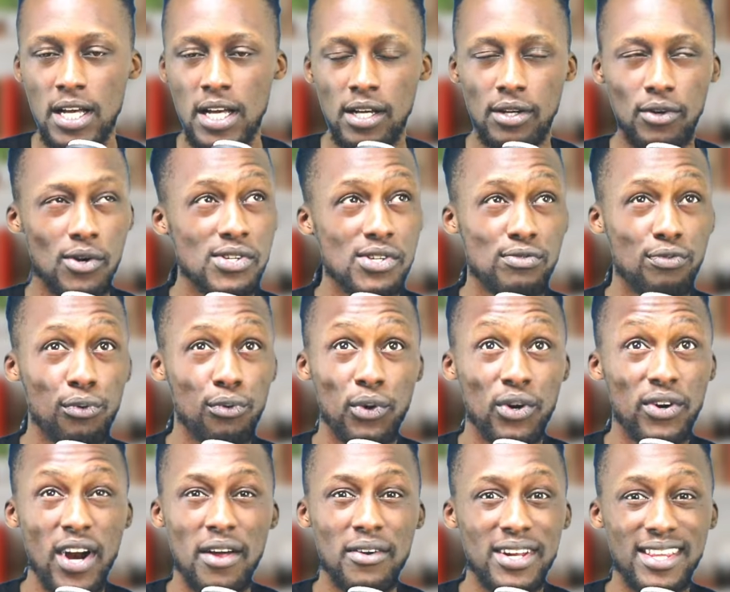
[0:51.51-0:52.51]
Goes for
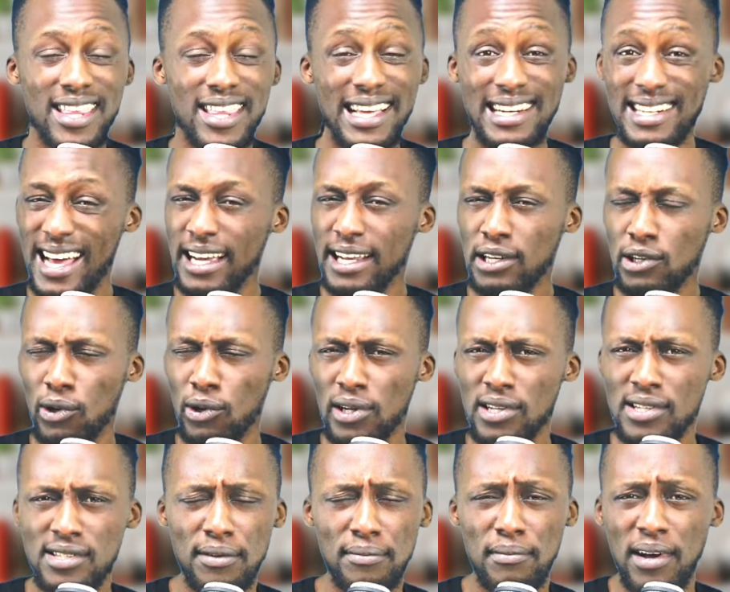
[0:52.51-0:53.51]
around, I think,
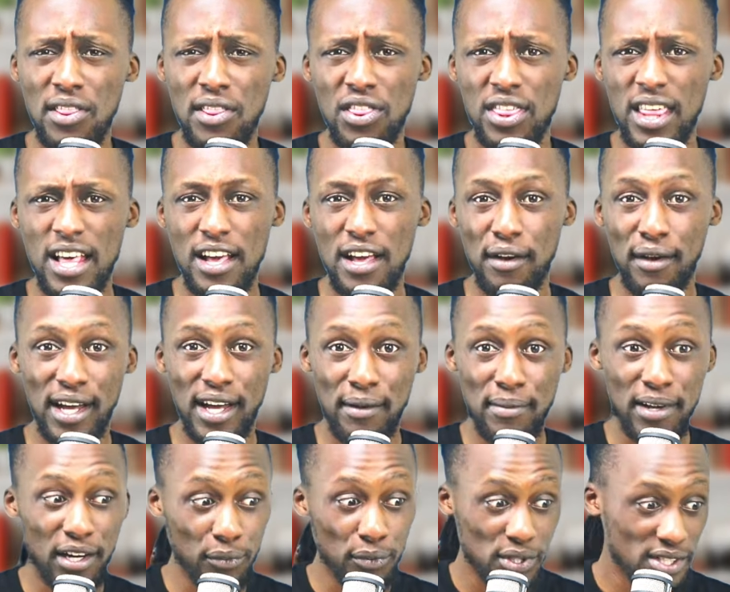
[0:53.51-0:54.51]
$9 a month. But
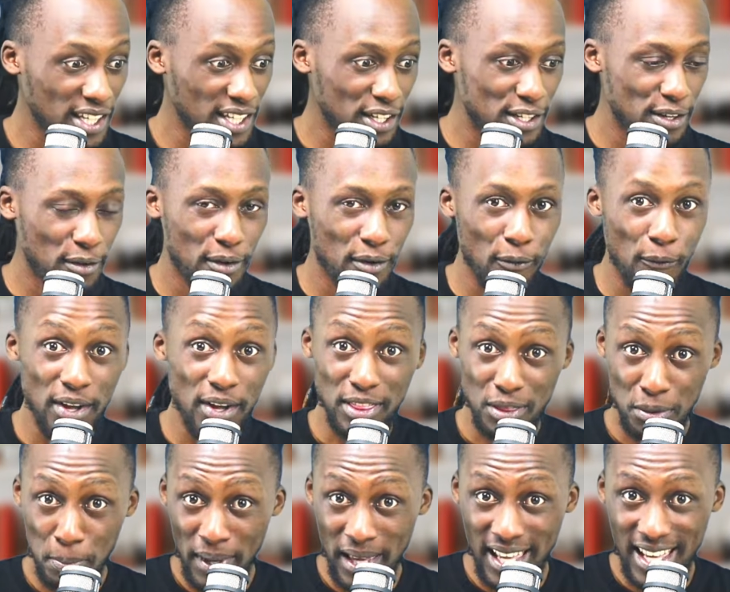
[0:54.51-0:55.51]
if you stick with
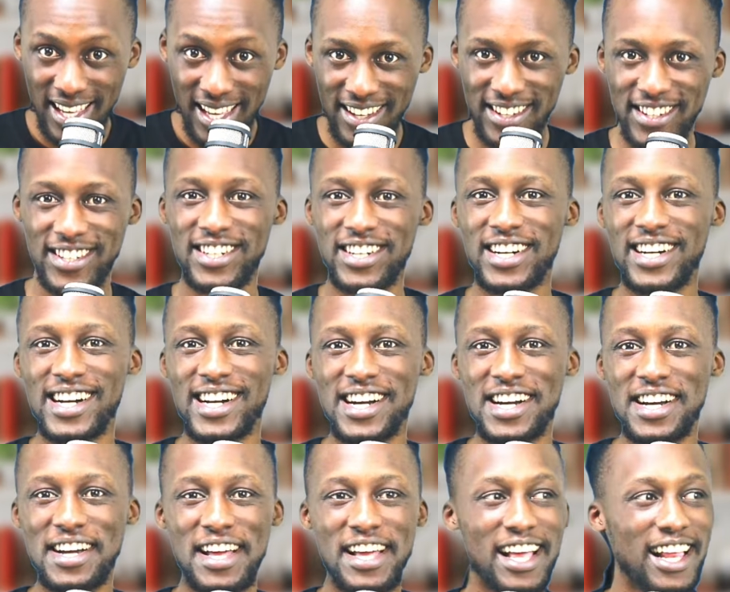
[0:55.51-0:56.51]
me,
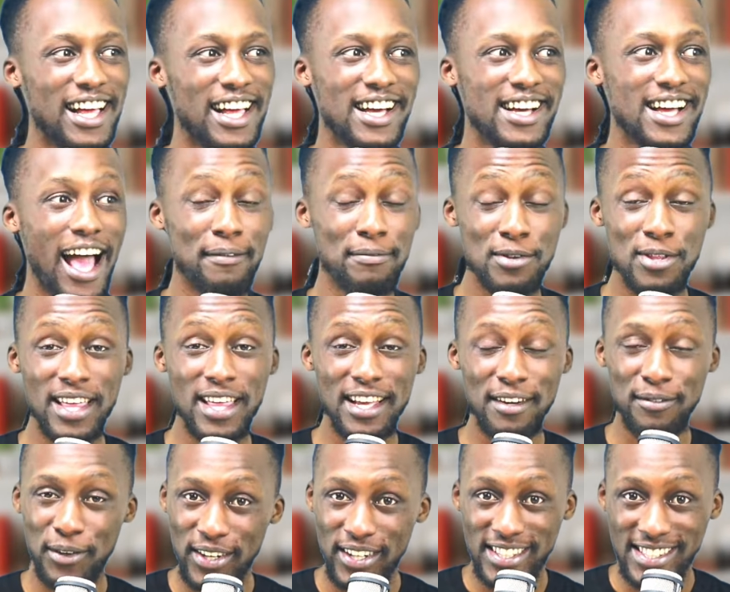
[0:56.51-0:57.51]
up to then, I'm
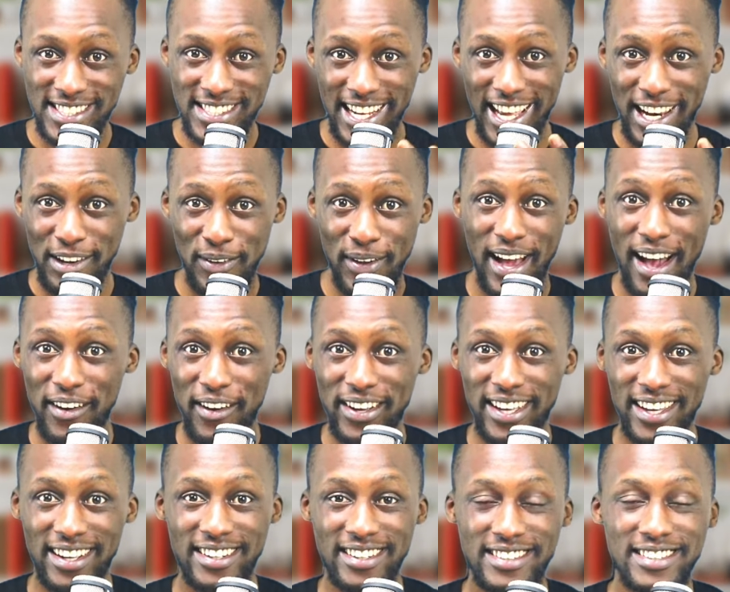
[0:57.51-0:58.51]
going to tell you how to
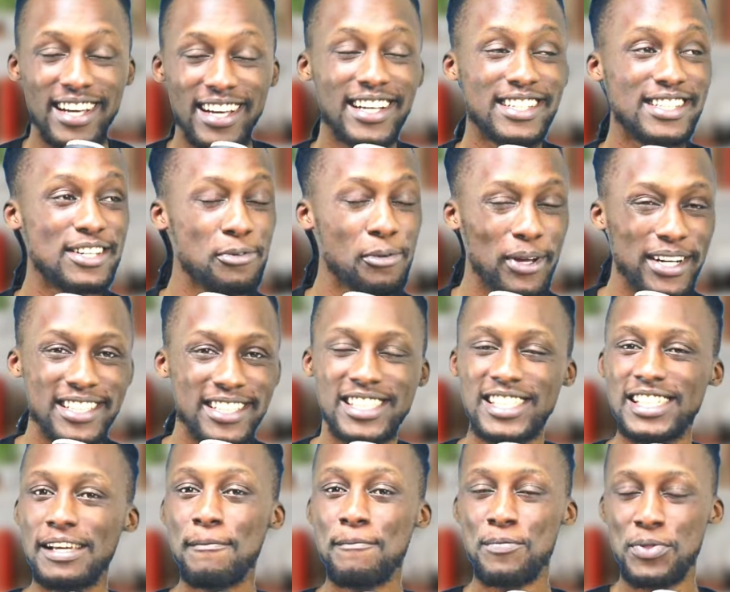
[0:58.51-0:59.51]
get it at
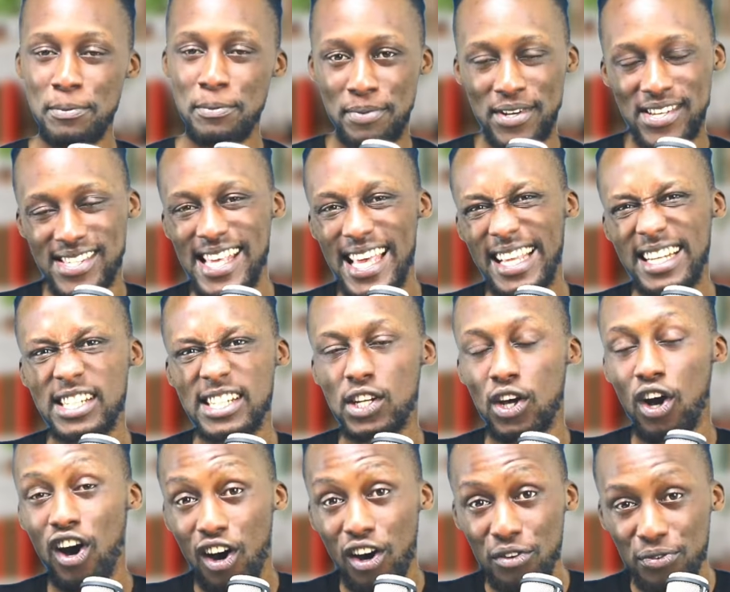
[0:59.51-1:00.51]
20%
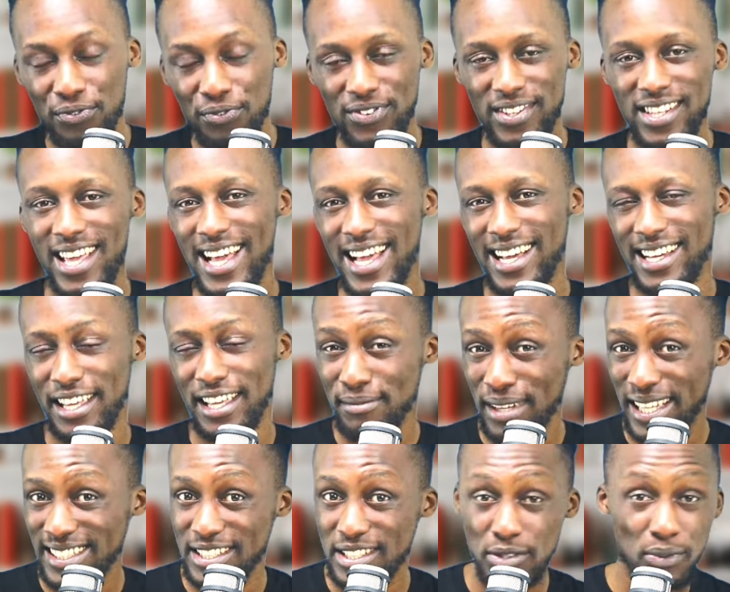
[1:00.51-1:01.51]
off. Yeah,
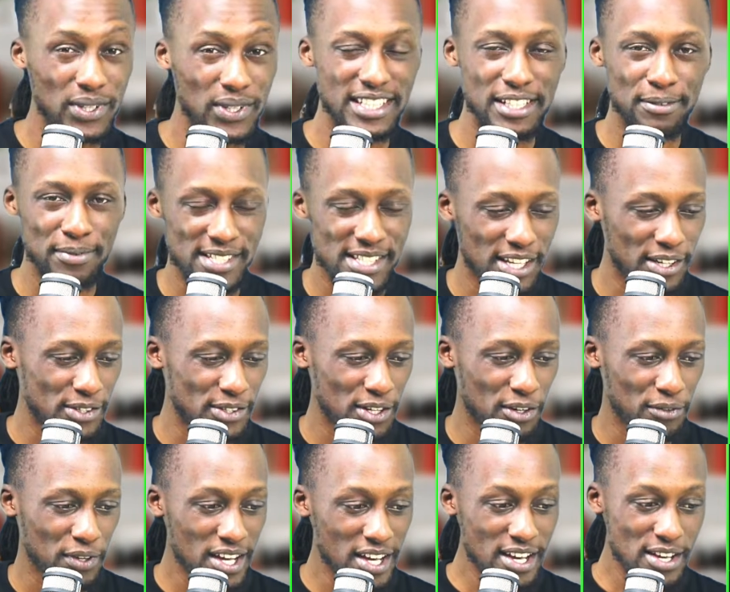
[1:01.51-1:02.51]
imagine 20% off.
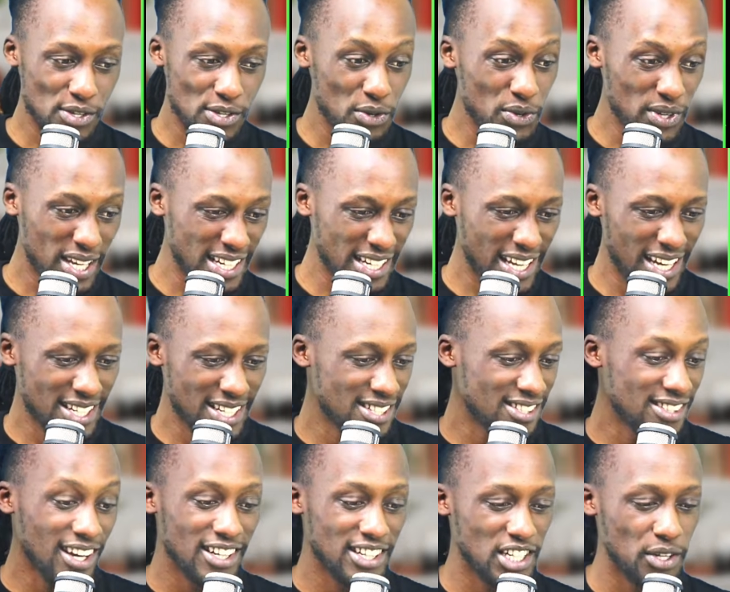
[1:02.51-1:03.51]
So you can get
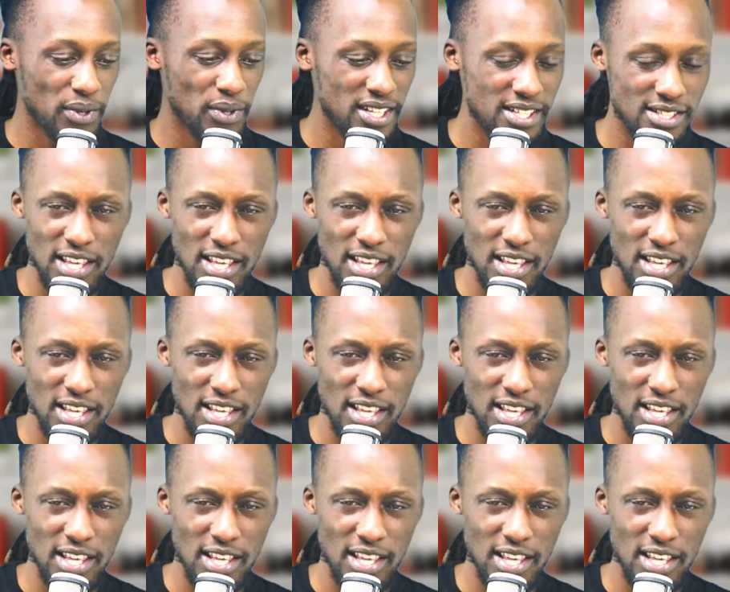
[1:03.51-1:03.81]
started with this.